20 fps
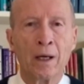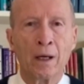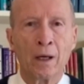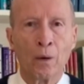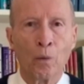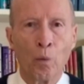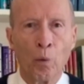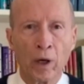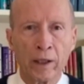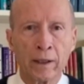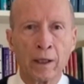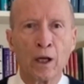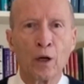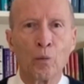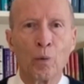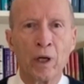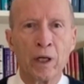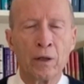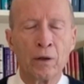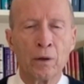what
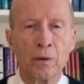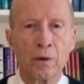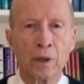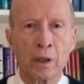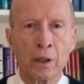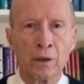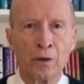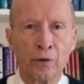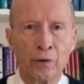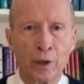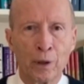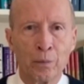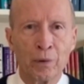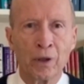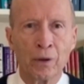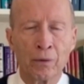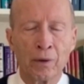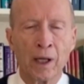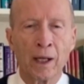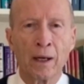can we do to
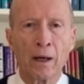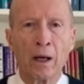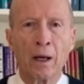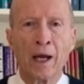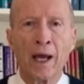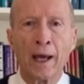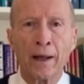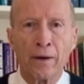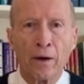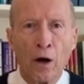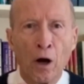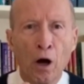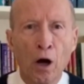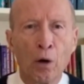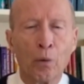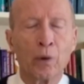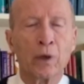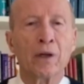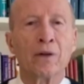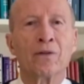contribute? And
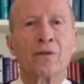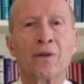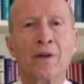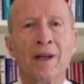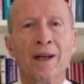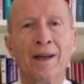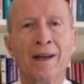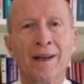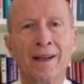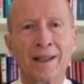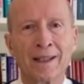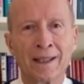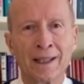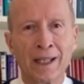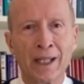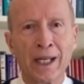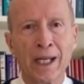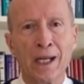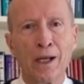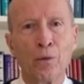always
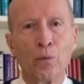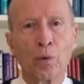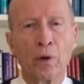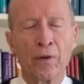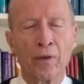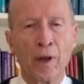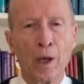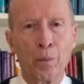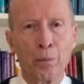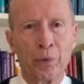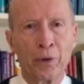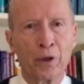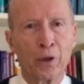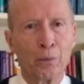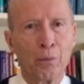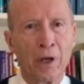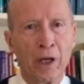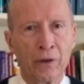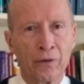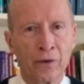lead with a pure
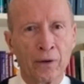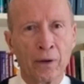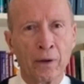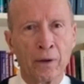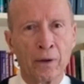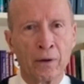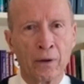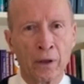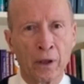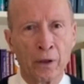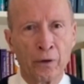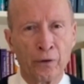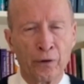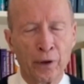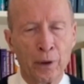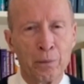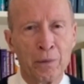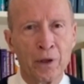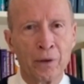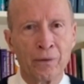mission to
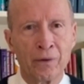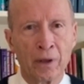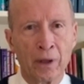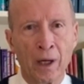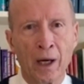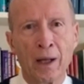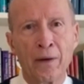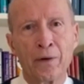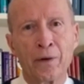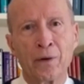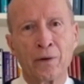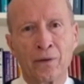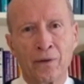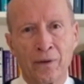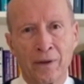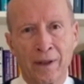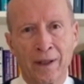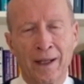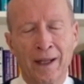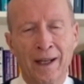contribute to
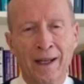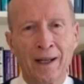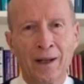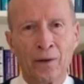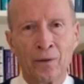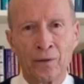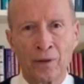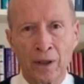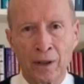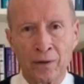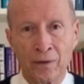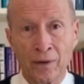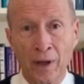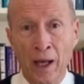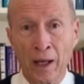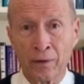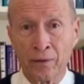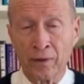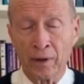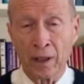others'
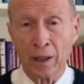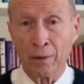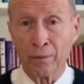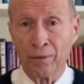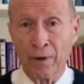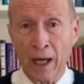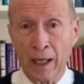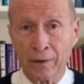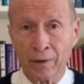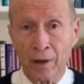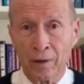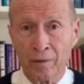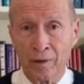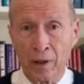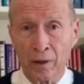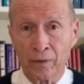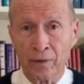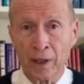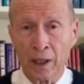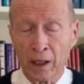success and
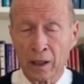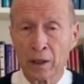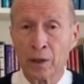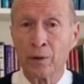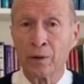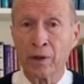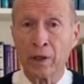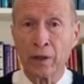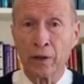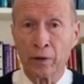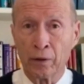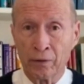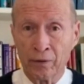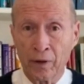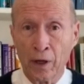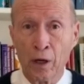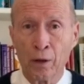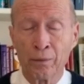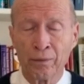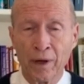effectiveness, including
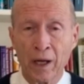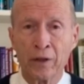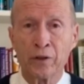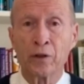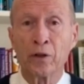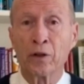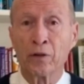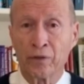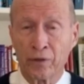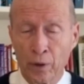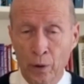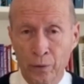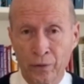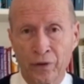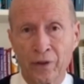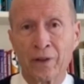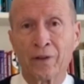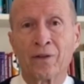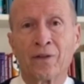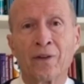yourself and your
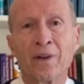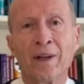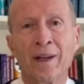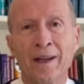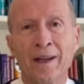associates.